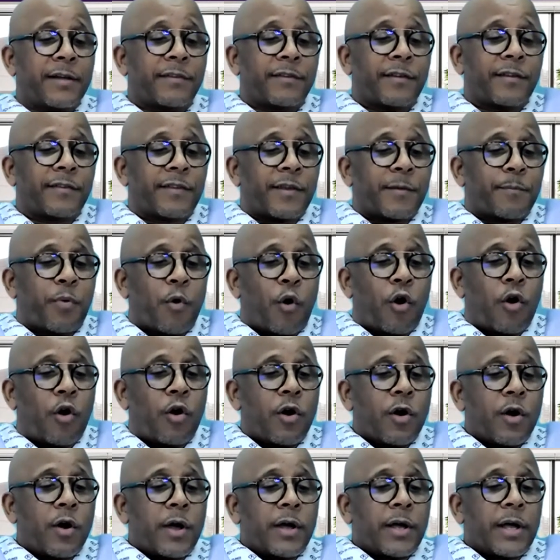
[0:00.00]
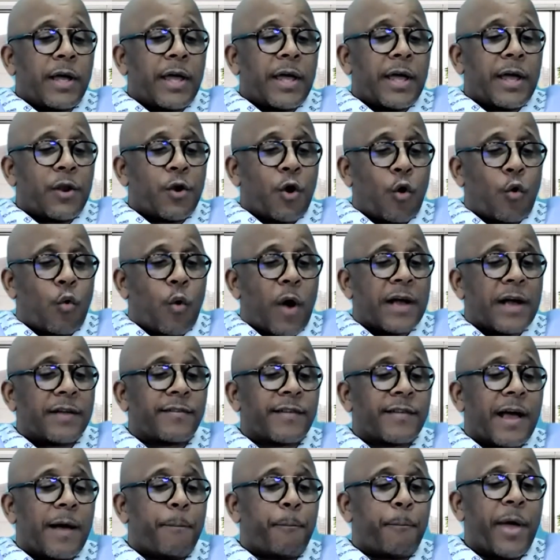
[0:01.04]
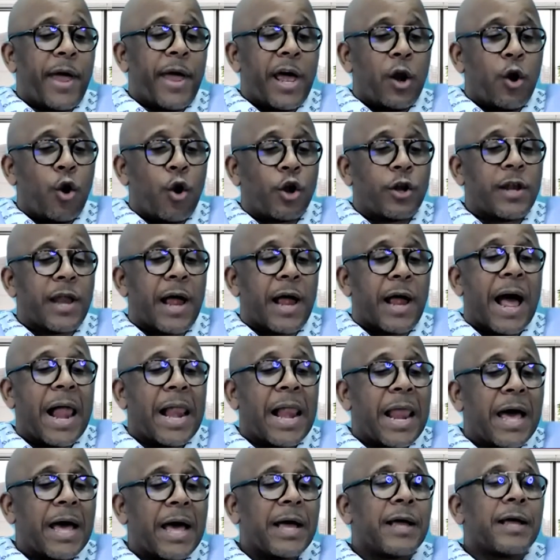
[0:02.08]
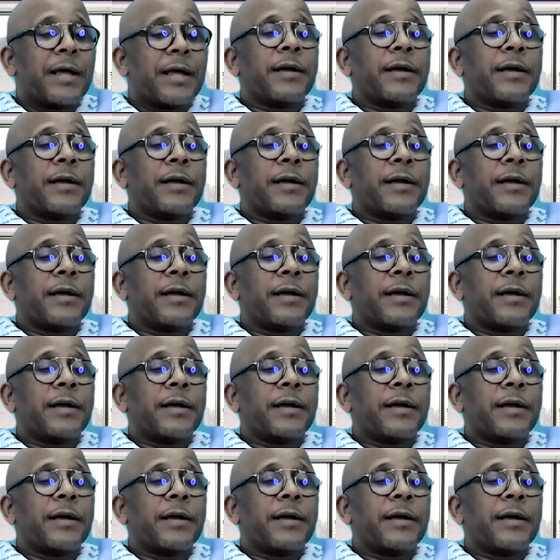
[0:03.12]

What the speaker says: Zizipho, Nogwaza, Pelondala,